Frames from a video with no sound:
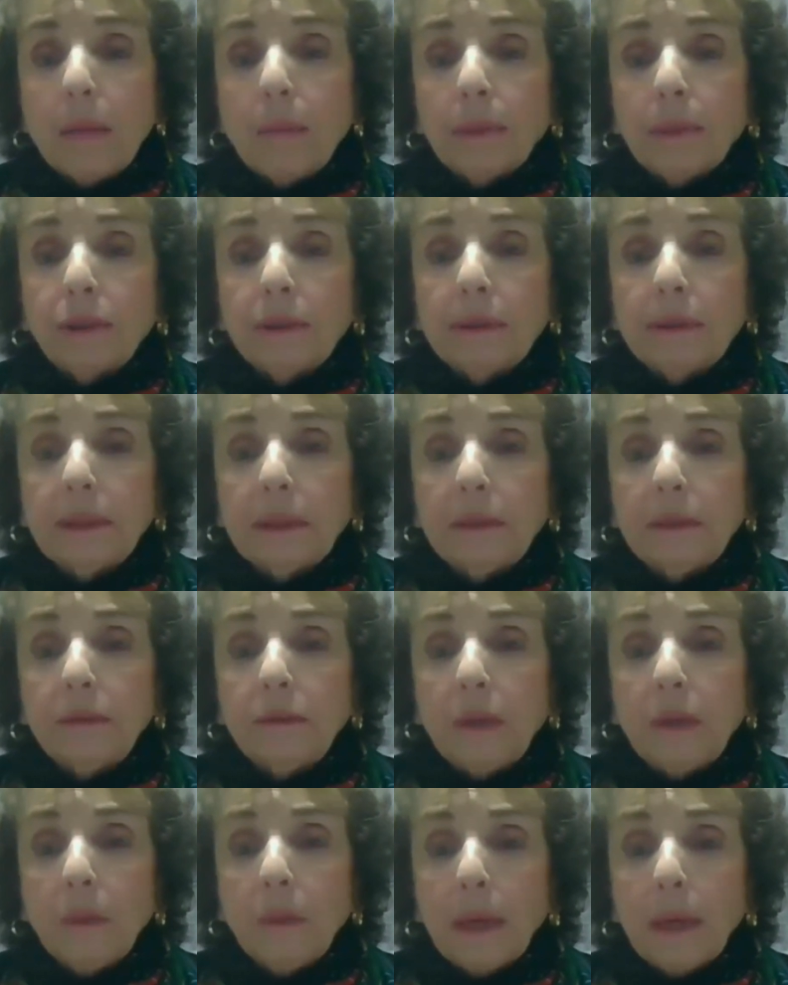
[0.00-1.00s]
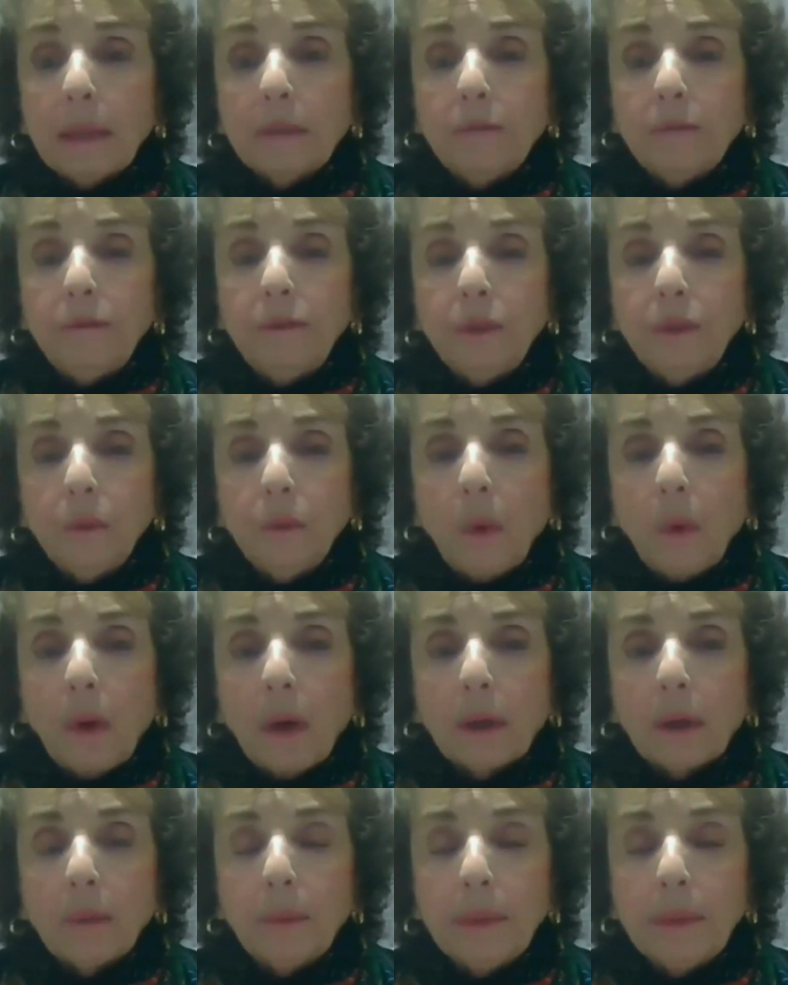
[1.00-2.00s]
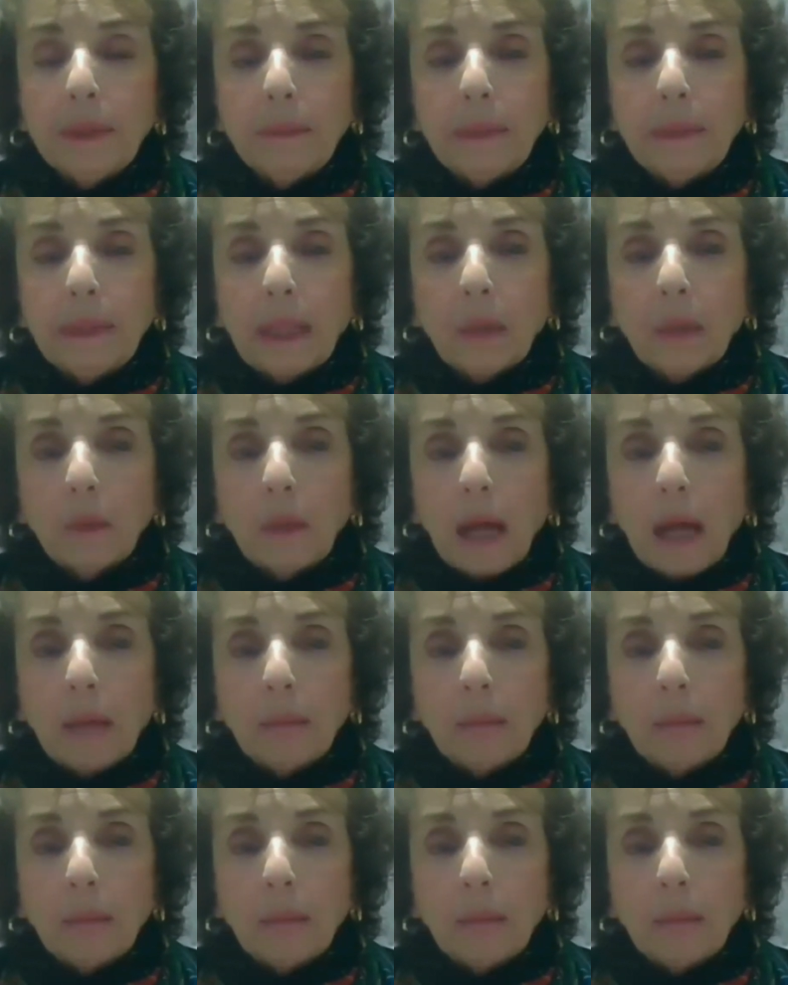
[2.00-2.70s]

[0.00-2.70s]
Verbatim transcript: but she said you know what if you'll walk with me I'll,